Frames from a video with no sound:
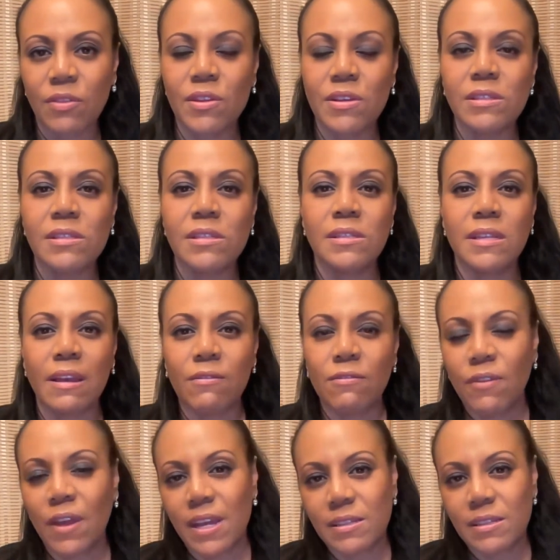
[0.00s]
this is a
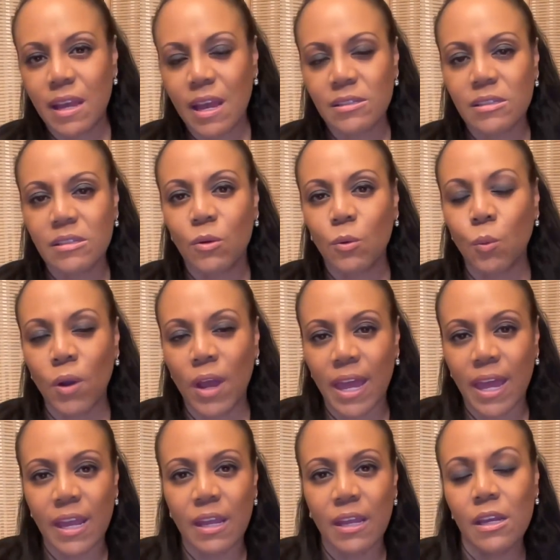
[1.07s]
fantastic
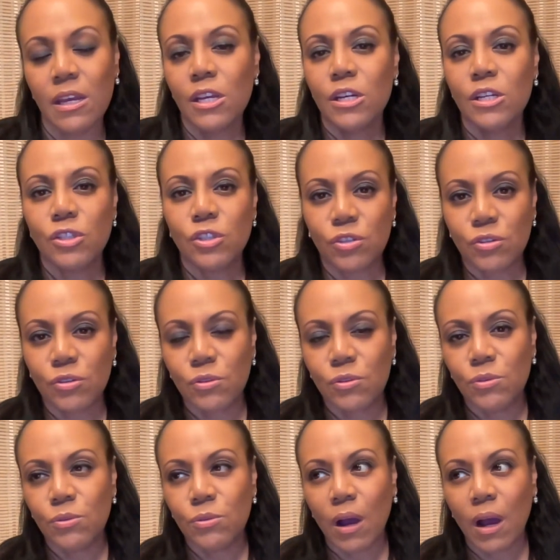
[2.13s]
way
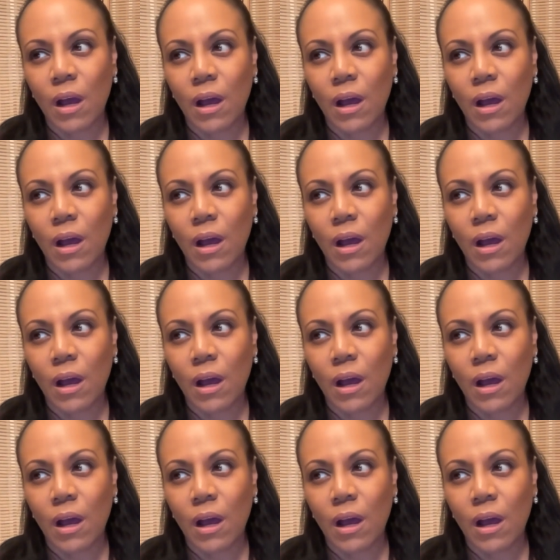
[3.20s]
to